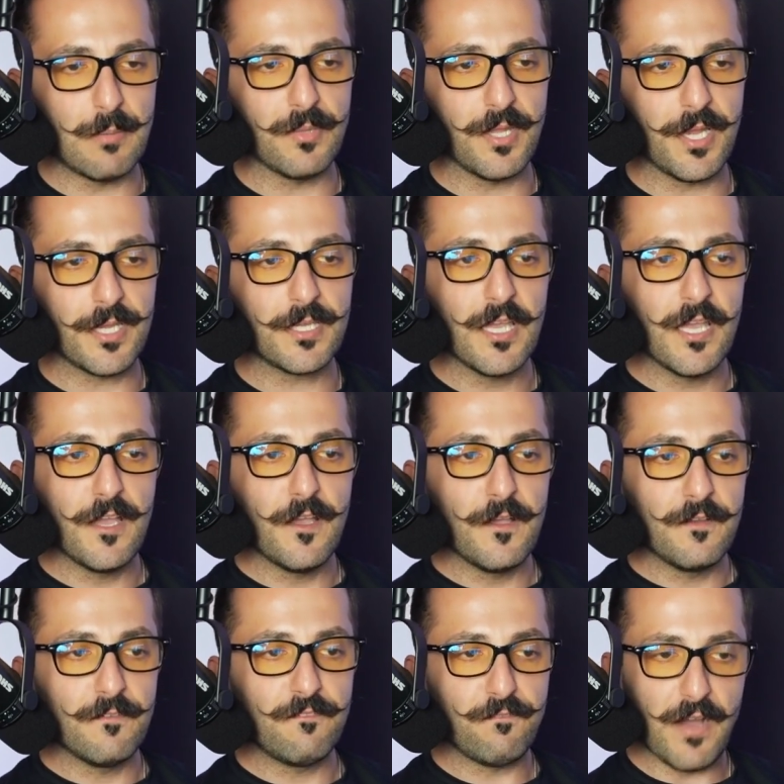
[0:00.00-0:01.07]
I'm like,
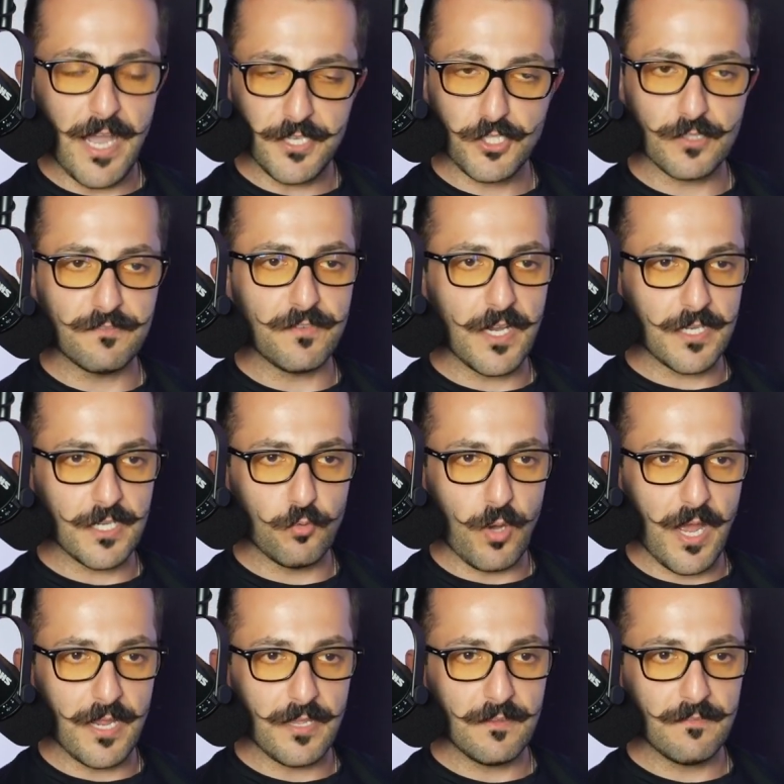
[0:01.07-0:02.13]
find your fucking
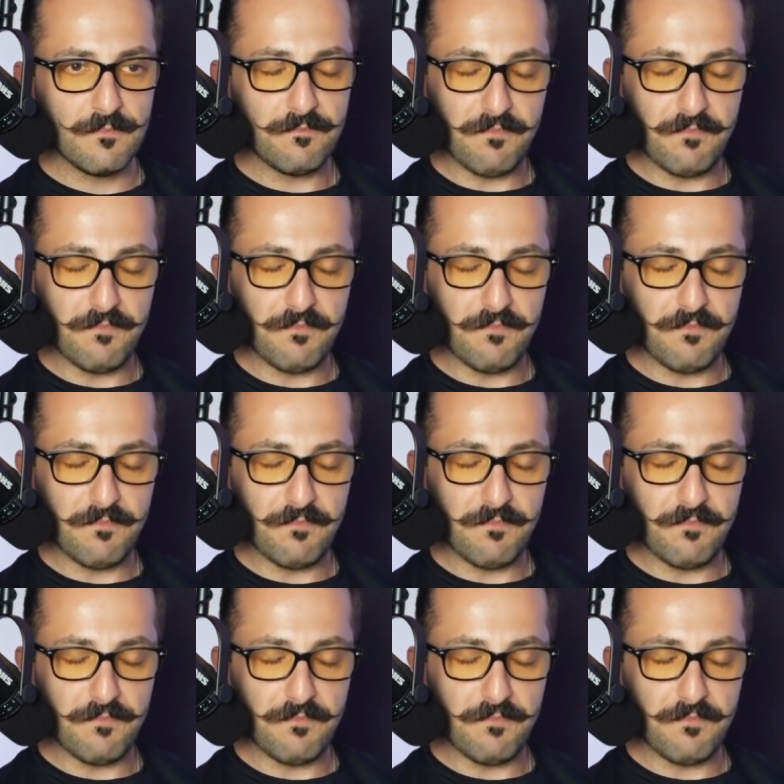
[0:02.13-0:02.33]
why.